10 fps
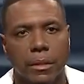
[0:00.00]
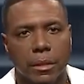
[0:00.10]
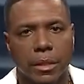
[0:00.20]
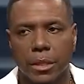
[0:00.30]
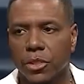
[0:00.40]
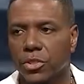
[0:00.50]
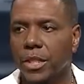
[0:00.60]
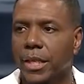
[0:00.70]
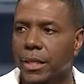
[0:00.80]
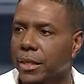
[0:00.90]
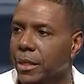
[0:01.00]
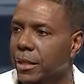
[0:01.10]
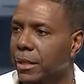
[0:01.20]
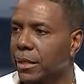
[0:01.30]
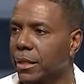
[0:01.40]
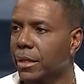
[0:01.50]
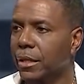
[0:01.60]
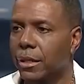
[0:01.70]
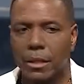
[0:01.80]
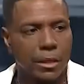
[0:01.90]
heal the sick.
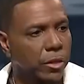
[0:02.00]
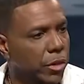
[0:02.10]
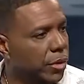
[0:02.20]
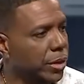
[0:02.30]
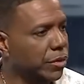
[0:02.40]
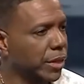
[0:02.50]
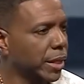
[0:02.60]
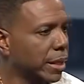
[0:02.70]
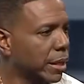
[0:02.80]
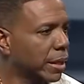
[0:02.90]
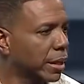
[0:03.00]
There it is again.